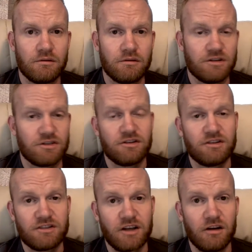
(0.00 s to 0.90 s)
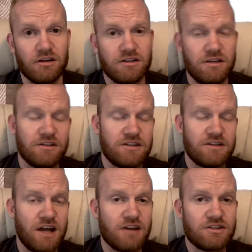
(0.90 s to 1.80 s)
Research in the psychology of
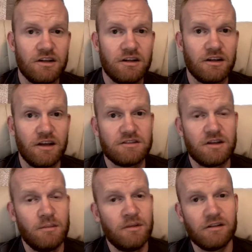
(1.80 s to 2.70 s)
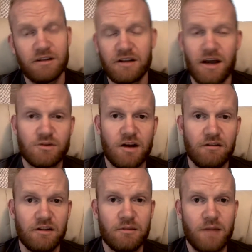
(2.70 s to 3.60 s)
nostalgia indicates that mentally time
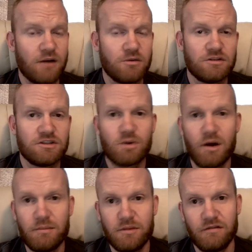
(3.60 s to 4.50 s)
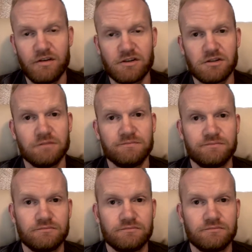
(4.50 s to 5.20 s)
traveling backwards is quite beneficial.